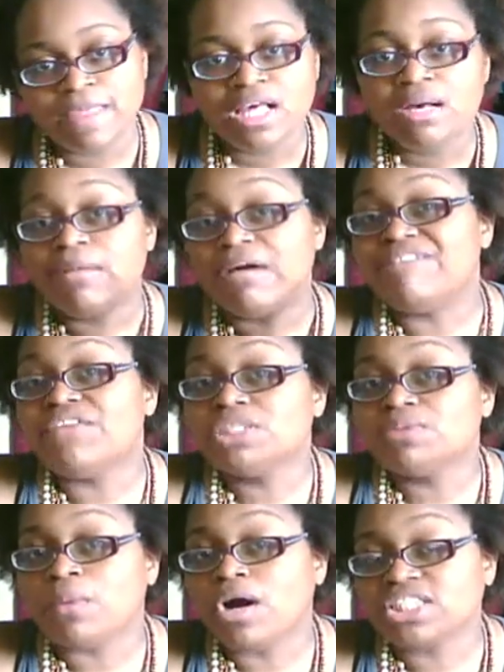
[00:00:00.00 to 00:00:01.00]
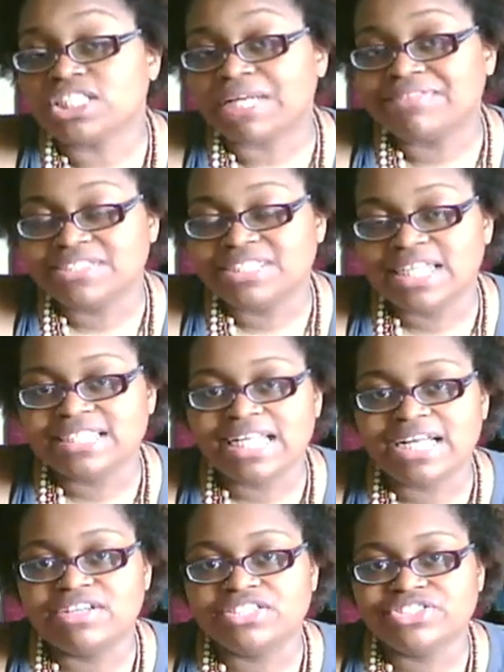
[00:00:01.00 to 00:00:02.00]
My first wash after a takedown
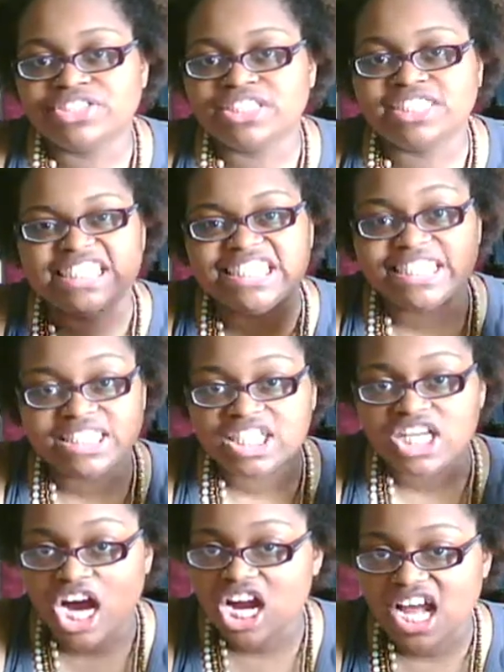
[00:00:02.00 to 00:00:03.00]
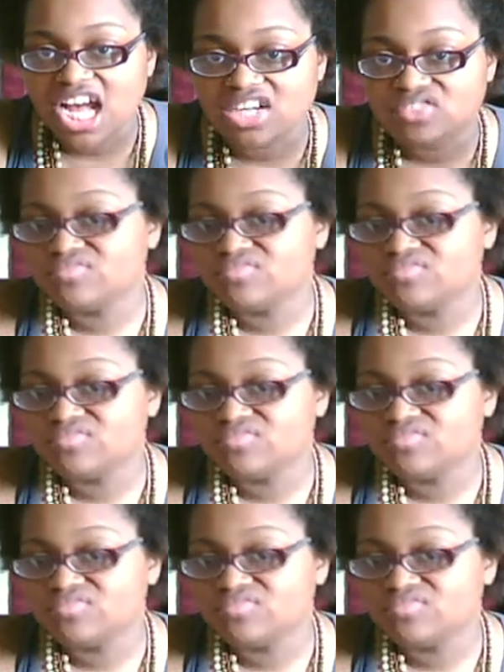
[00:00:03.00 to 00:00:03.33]
is just to get the gunk out